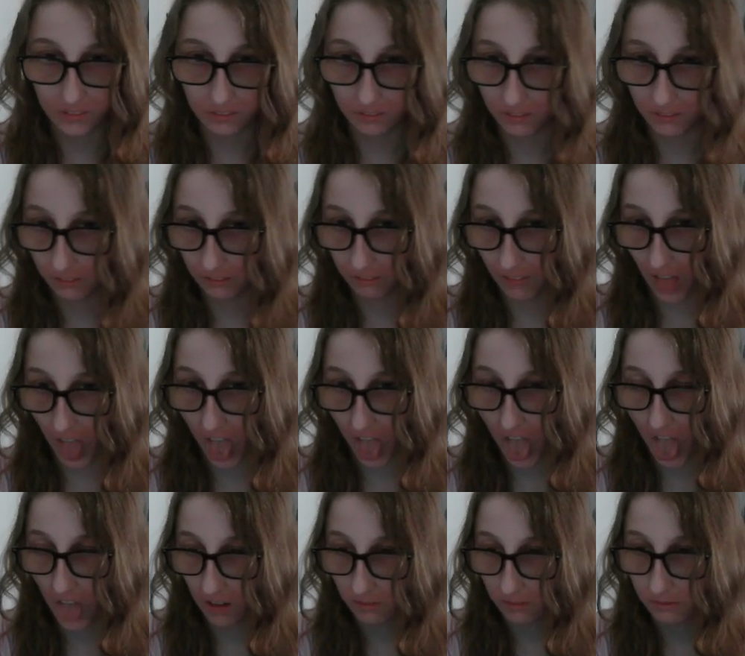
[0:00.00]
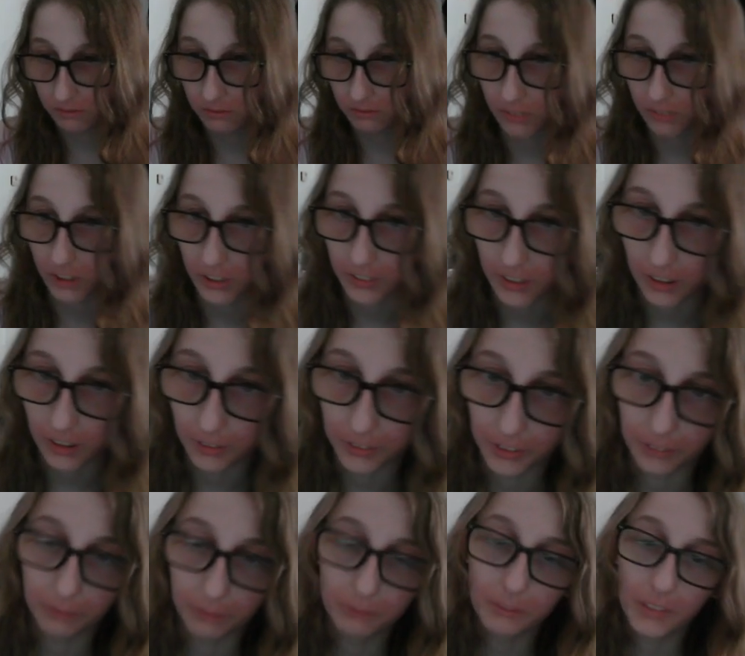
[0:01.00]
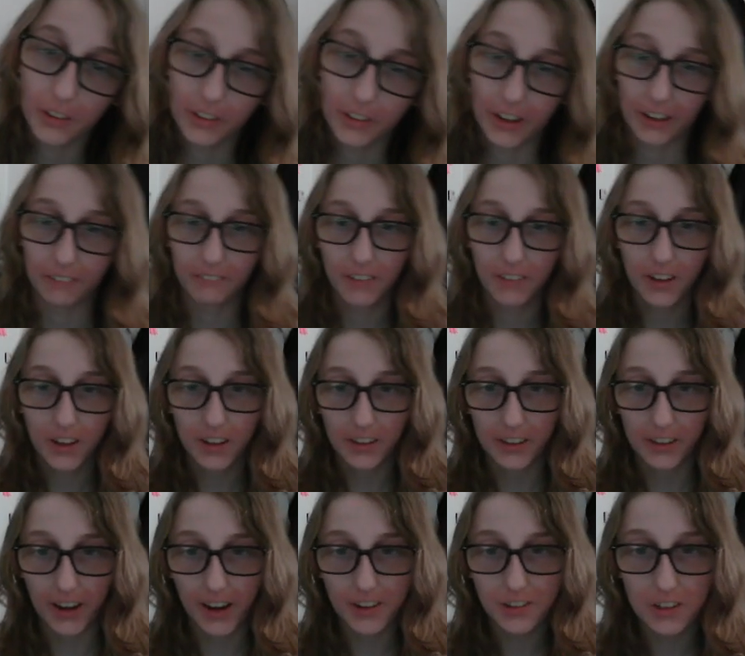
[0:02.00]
right, that'll do. Okay, yeah, as you